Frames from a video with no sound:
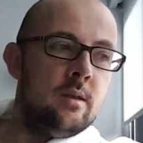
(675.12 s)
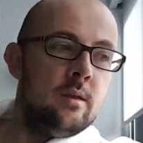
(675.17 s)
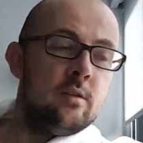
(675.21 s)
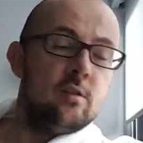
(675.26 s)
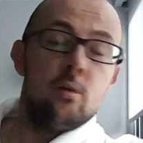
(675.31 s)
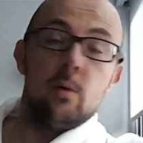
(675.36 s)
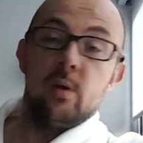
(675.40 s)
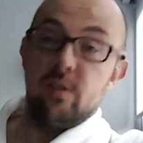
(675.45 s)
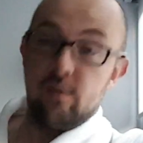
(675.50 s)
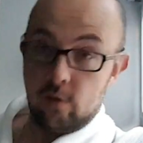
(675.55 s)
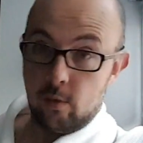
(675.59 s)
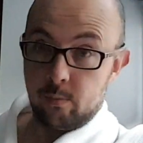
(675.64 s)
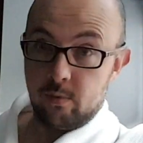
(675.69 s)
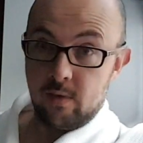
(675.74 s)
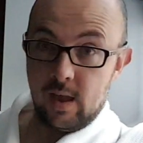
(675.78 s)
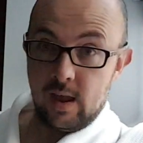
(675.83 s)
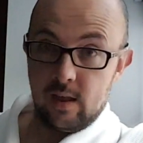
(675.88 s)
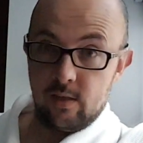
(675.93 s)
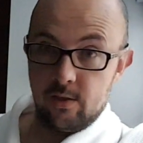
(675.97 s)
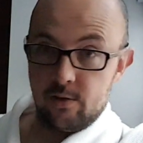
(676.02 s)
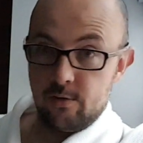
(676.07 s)
So I stopped
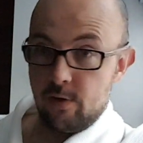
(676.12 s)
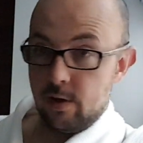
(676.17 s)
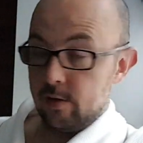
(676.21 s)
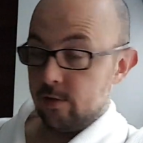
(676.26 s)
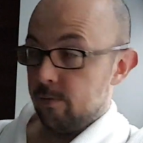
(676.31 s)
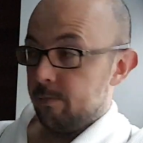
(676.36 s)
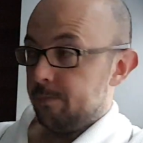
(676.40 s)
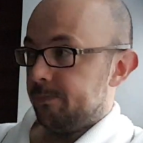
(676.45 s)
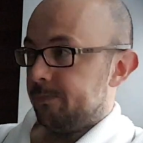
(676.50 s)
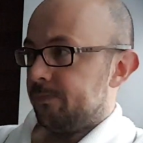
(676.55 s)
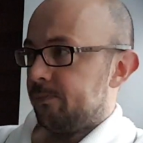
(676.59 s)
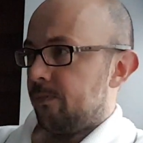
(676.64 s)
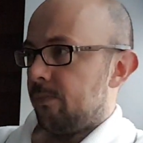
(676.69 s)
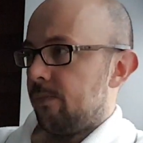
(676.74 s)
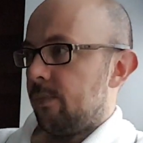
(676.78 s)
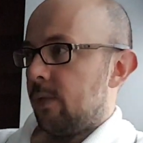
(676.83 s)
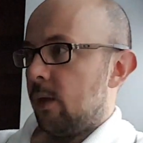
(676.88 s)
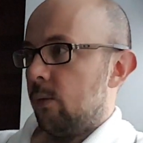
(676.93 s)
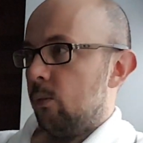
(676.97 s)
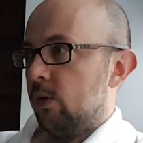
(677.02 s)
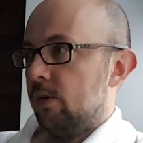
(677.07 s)
taking the drugs,
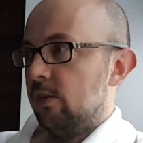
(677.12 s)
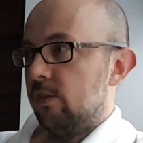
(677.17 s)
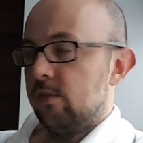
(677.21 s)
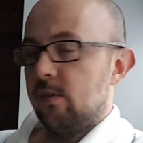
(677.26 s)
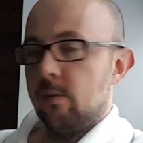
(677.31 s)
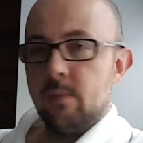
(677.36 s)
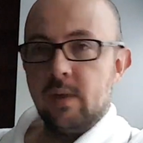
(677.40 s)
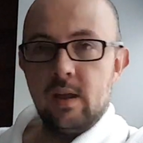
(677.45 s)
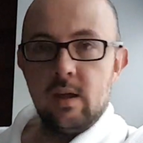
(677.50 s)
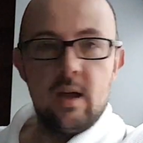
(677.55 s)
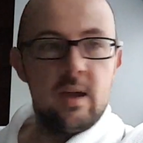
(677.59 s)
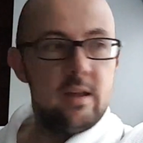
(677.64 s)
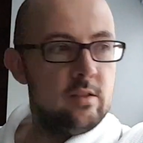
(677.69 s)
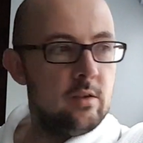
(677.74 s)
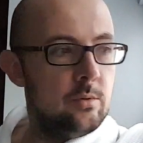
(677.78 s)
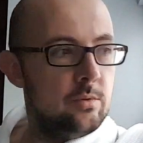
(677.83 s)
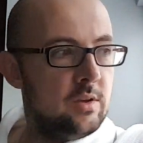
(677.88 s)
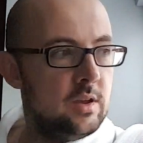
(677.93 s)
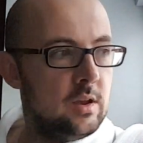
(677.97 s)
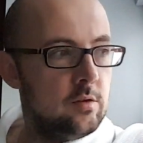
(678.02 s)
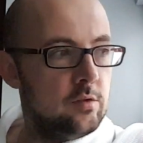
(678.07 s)
which is something I
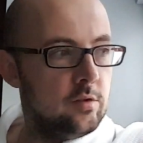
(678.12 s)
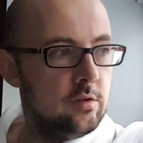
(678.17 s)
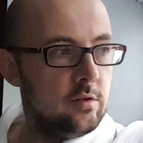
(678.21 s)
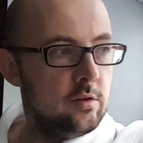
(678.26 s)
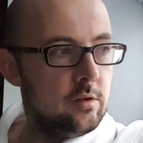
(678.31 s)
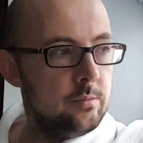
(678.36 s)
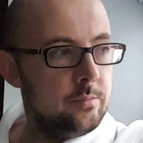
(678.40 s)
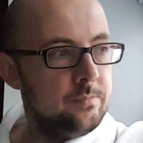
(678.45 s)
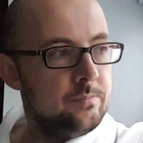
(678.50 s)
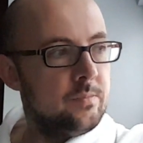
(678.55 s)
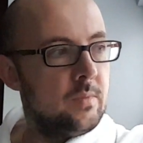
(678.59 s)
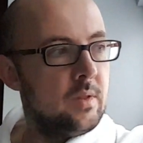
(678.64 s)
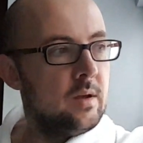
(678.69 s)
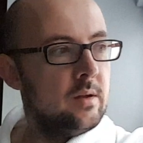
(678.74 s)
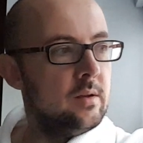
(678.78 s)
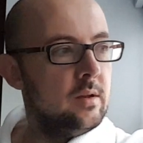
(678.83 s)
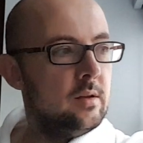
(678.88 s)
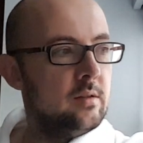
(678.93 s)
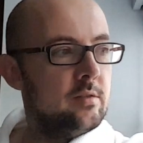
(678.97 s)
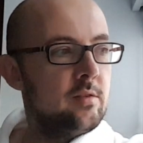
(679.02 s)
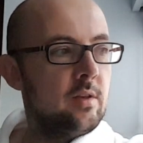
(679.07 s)
don't think you should do.
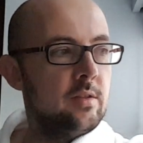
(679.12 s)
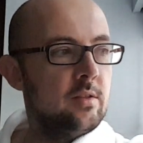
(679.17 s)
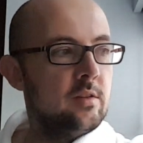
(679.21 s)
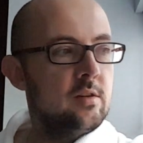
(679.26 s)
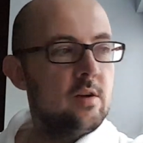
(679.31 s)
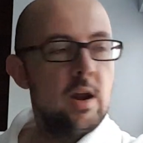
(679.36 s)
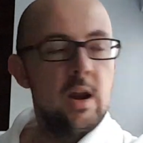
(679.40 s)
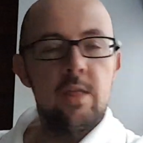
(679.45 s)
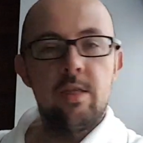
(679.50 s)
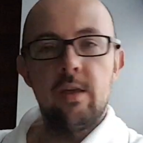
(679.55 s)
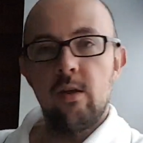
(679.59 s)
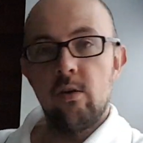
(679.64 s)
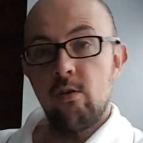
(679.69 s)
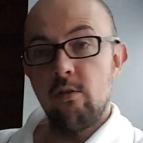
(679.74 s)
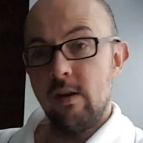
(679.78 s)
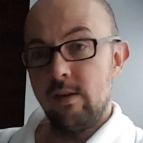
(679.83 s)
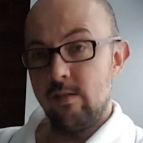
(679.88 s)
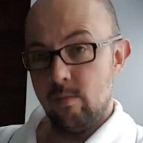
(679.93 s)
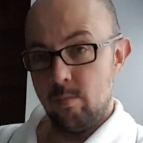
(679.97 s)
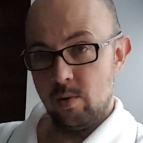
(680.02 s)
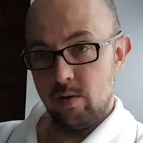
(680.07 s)
It's like this kind of thing a
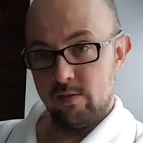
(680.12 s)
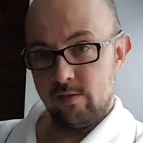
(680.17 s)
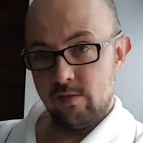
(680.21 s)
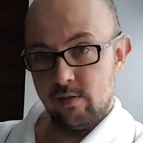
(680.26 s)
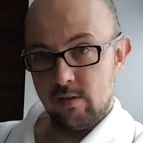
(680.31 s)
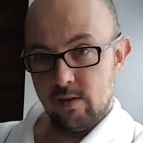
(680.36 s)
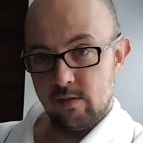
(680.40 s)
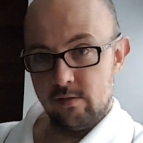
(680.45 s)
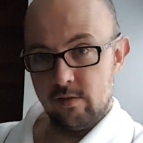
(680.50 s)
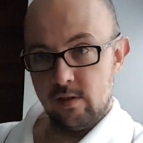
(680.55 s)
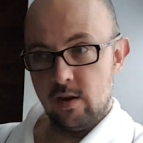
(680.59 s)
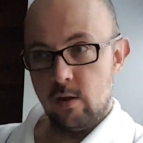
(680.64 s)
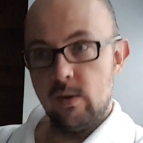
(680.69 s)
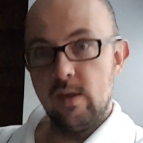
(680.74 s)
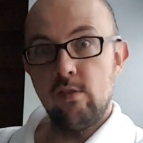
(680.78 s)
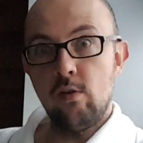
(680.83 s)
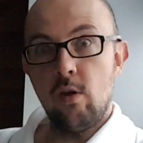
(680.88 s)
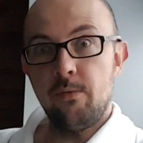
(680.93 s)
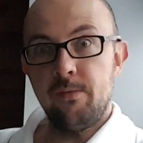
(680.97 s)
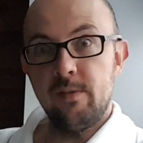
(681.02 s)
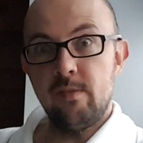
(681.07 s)
crazy person does, you know,
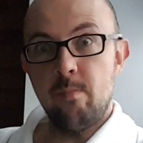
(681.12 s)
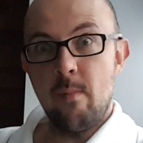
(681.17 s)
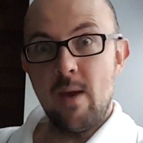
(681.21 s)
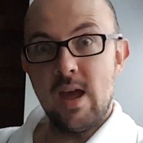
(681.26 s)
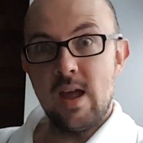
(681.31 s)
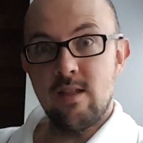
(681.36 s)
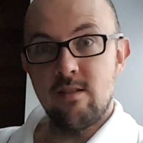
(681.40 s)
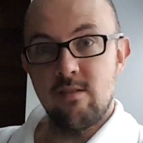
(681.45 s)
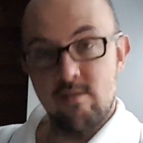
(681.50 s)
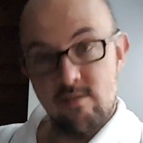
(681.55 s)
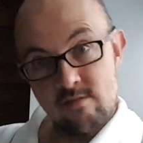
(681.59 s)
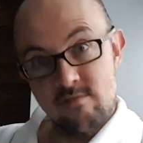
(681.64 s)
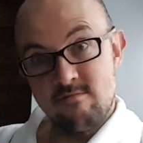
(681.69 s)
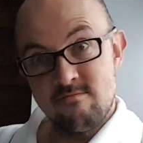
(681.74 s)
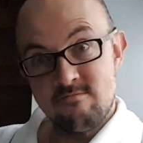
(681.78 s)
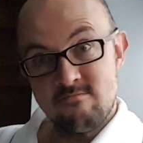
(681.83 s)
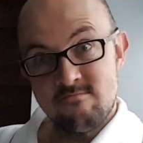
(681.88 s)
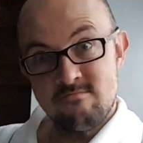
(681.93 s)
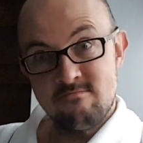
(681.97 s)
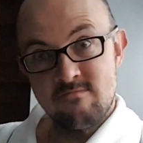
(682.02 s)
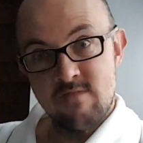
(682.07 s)
he's off his meds.
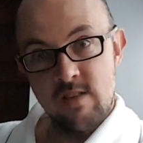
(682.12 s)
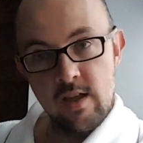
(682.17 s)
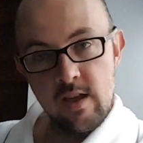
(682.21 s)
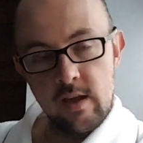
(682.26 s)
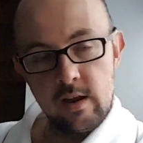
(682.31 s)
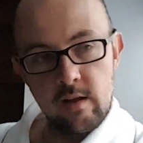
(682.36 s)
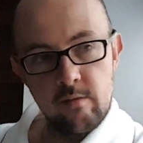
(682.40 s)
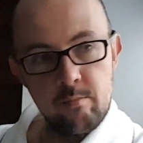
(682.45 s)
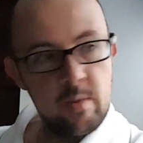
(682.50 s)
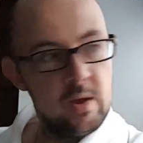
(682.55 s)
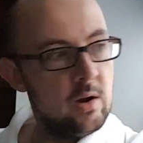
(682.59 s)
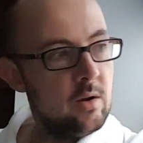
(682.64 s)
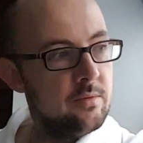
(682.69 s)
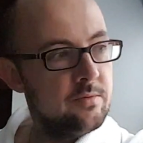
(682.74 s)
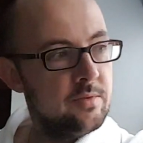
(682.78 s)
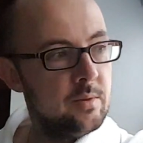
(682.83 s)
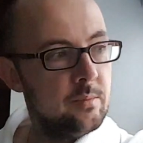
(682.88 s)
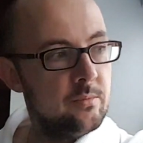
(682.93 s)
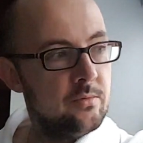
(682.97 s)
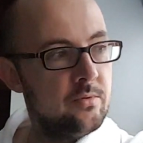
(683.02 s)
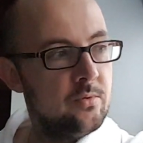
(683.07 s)
And I've been
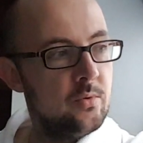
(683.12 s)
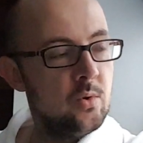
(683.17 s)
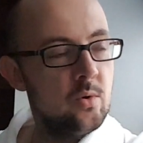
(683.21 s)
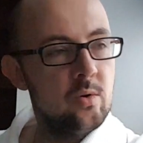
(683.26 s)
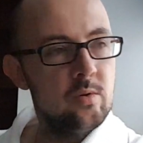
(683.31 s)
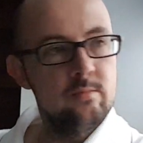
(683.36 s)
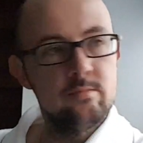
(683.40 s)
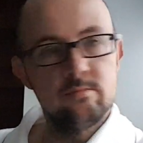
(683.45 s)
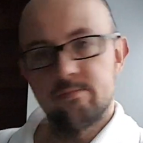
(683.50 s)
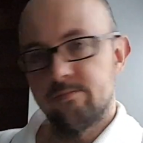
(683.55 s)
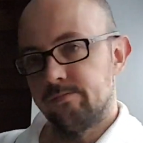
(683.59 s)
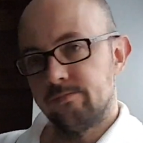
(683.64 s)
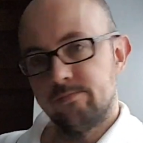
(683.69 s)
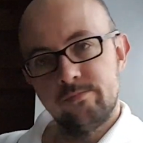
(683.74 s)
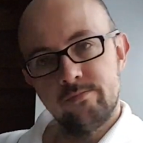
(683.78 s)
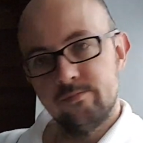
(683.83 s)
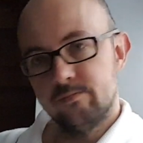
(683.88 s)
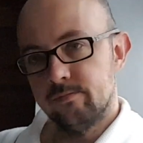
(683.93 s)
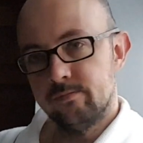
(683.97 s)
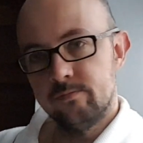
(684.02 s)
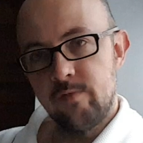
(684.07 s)
off them for
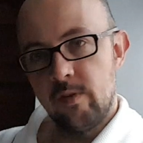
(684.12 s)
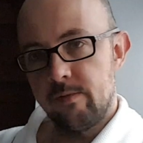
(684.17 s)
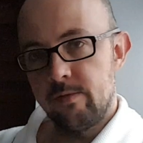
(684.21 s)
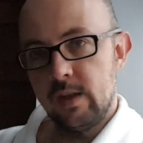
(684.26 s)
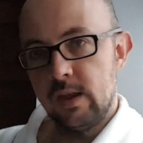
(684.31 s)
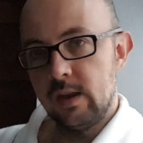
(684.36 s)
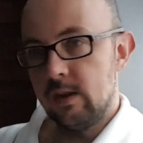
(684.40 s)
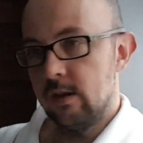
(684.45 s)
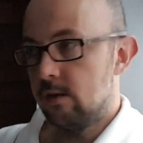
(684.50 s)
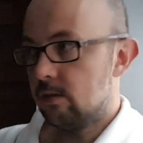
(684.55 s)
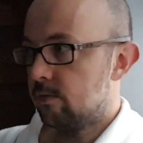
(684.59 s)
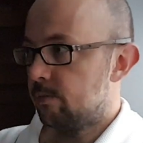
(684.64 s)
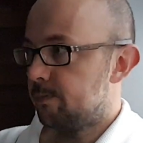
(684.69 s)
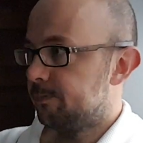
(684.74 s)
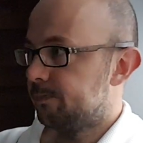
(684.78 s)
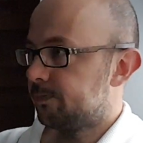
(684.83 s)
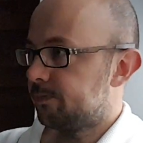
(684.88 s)
15 years.